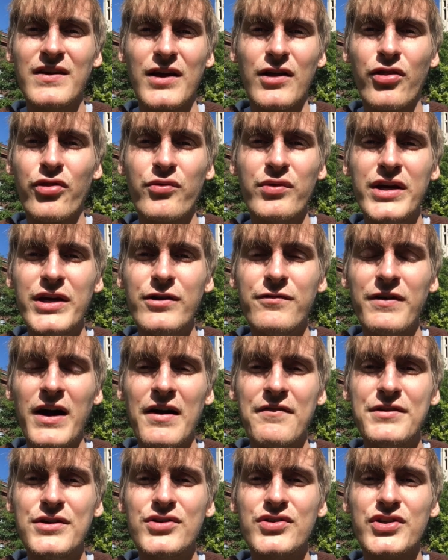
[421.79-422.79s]
like three to
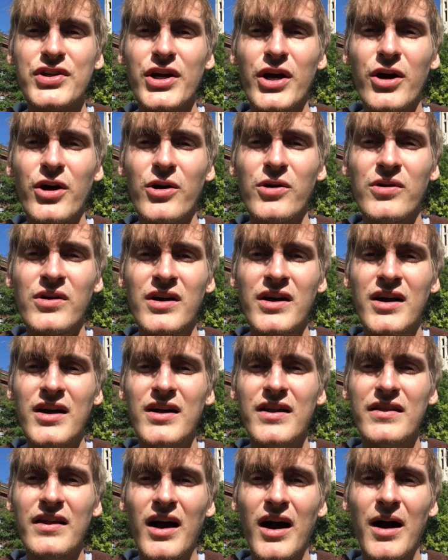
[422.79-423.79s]
five years ago
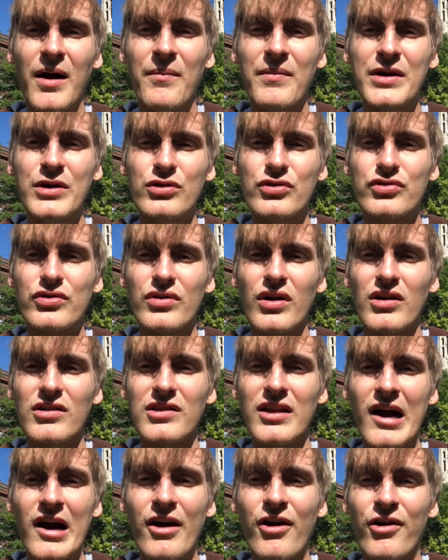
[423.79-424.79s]
um, it was a
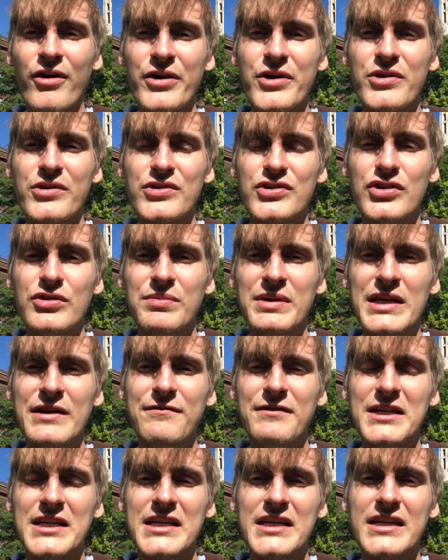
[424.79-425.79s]
lot harder to be
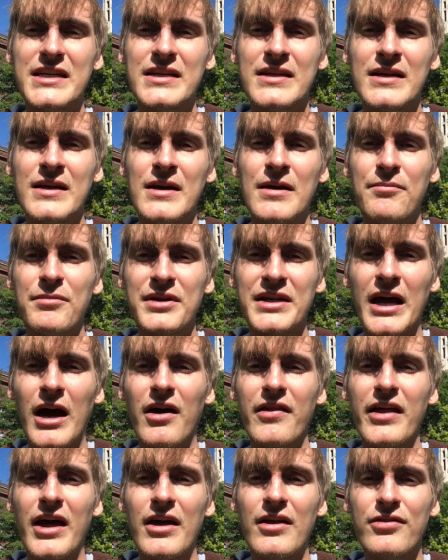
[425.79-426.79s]
vegan but
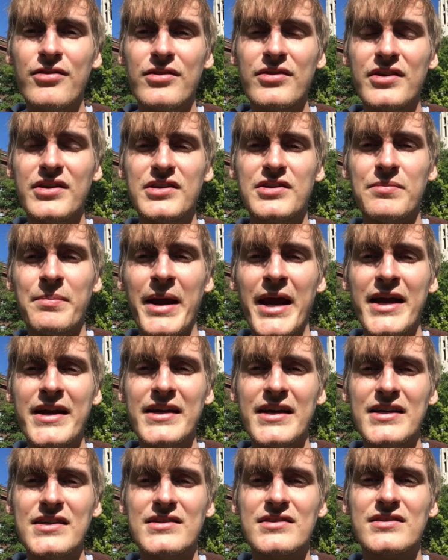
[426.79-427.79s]
now that the
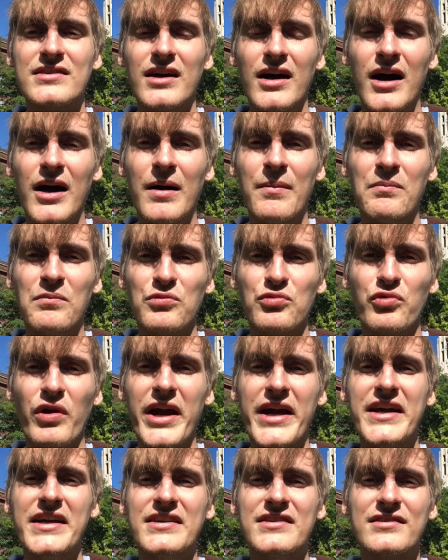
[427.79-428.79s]
demand has um,
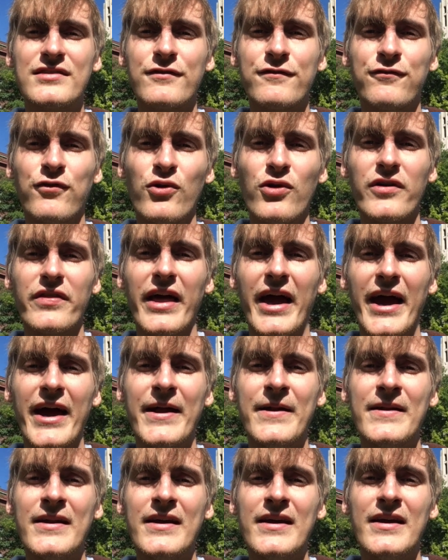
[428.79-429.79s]
raised for
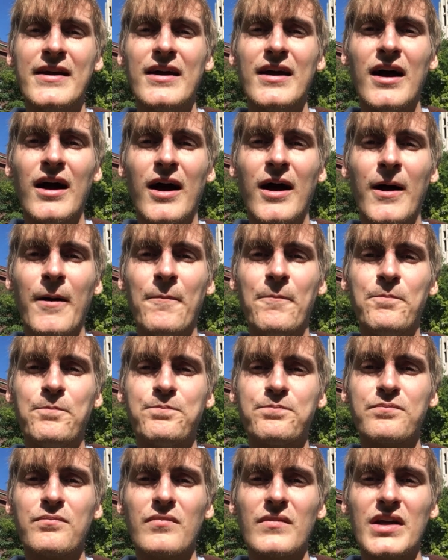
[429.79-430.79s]
that um,
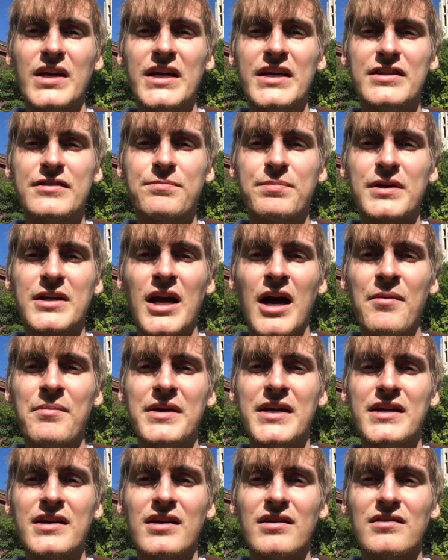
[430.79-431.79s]
it's
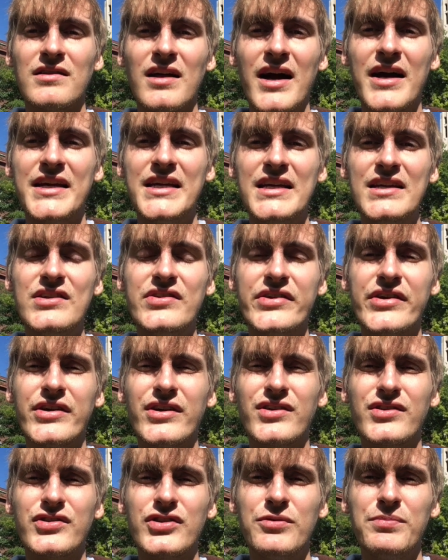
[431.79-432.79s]
becoming a lot
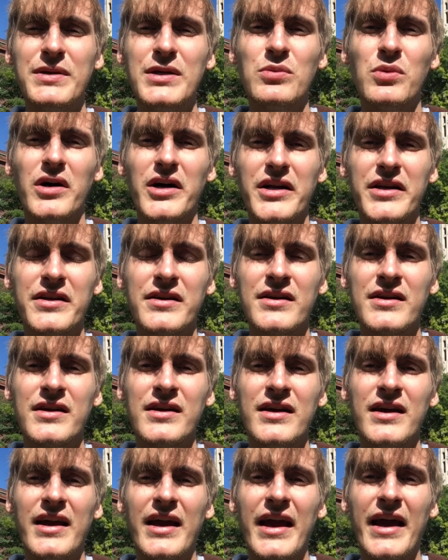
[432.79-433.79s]
easier to be one
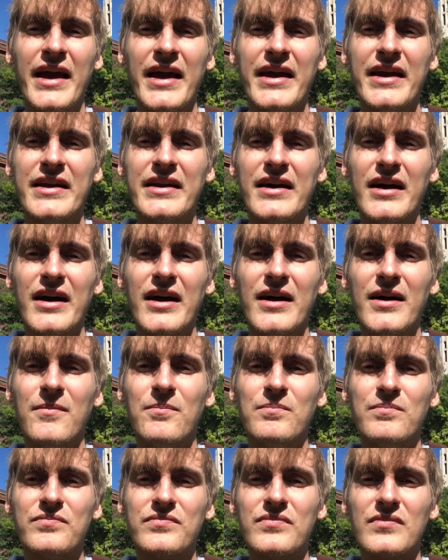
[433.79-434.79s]
and
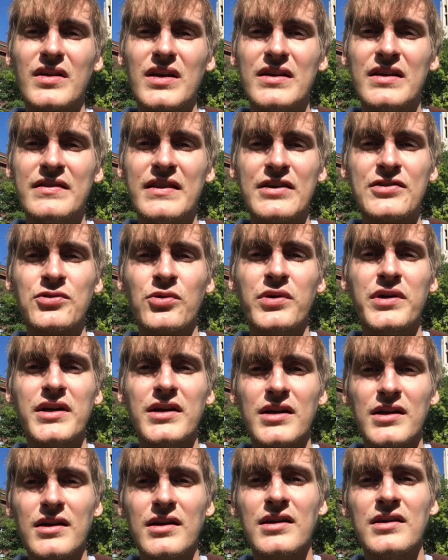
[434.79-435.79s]
um, that's only
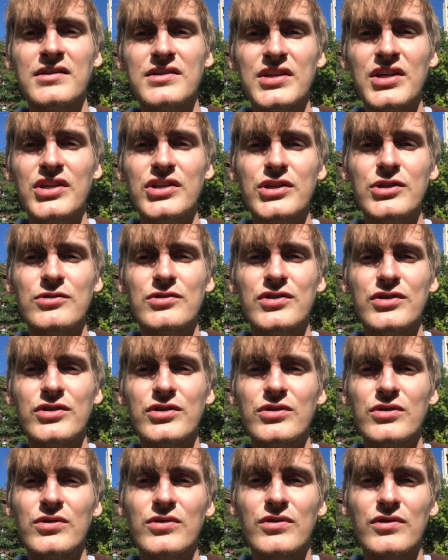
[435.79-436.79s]
going to continue
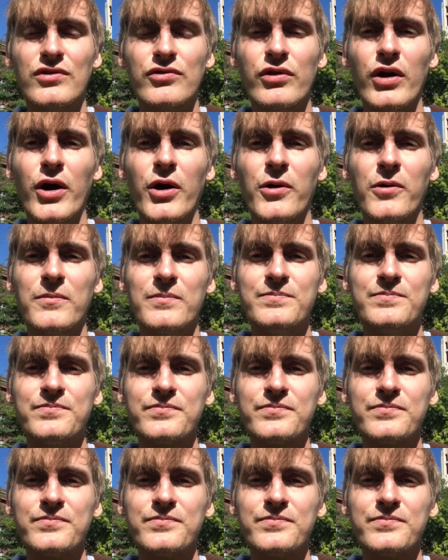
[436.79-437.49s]
to grow